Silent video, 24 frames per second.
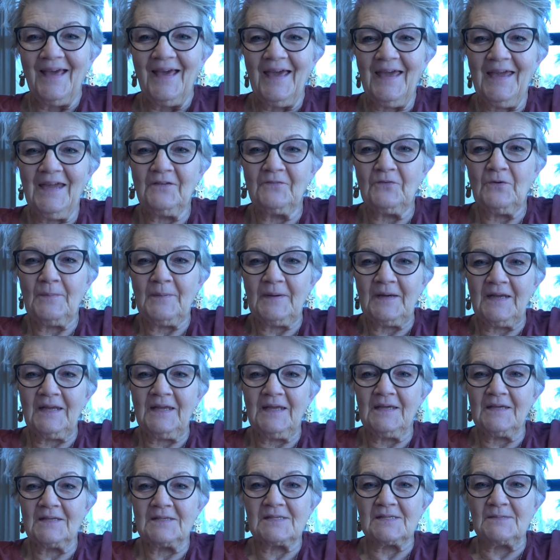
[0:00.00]
Hey everybody,
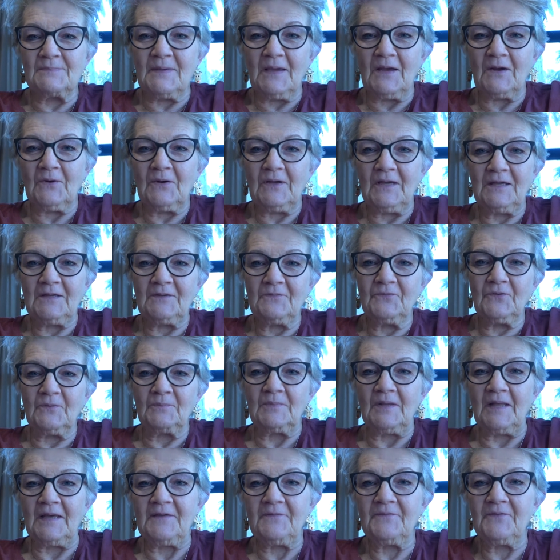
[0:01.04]
it's Marion
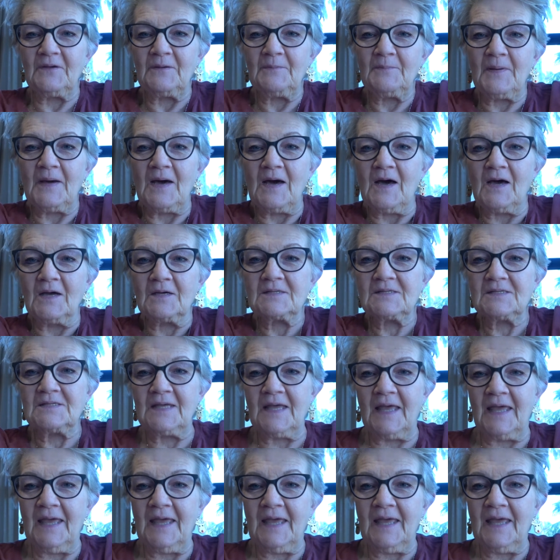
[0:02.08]
from Life Unboxed,